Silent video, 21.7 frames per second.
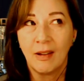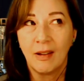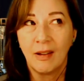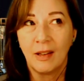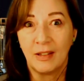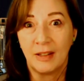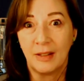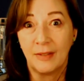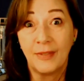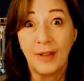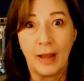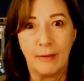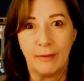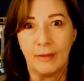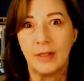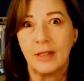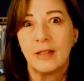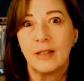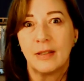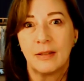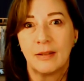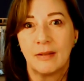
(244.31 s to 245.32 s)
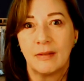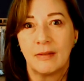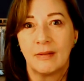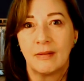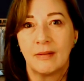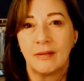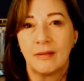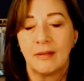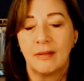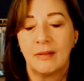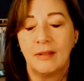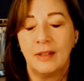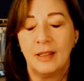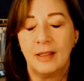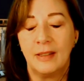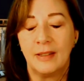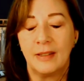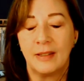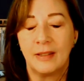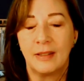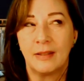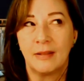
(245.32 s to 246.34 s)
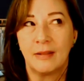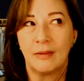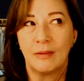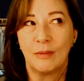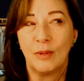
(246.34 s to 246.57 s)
It's a virus. It's,